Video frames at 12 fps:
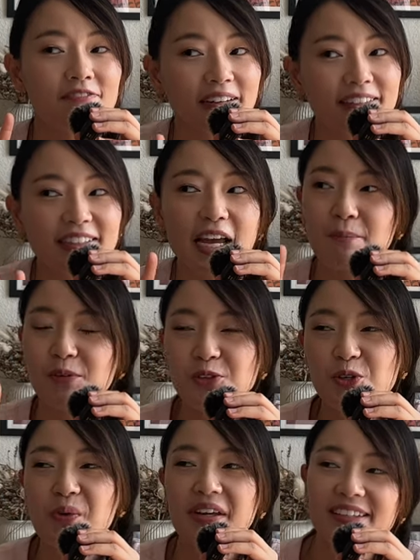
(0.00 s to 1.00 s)
Finally, I'm not
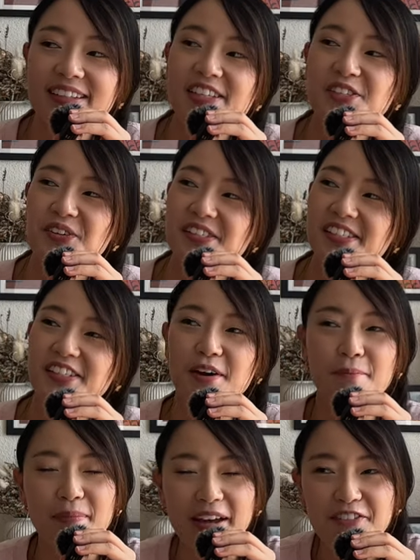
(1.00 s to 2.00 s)
sure whether this is considered a
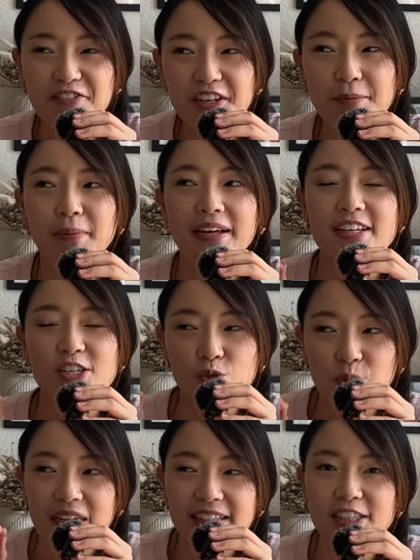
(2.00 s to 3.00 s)
benefit, but it's
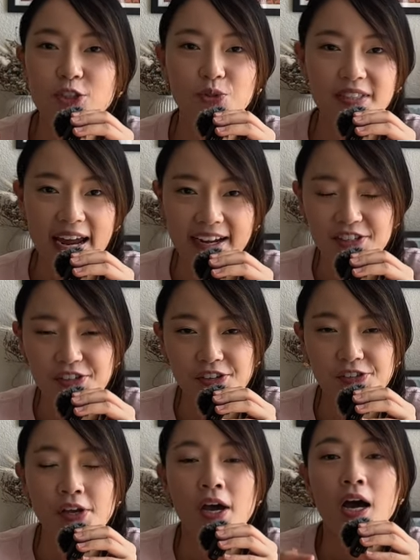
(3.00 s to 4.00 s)
related to taxes.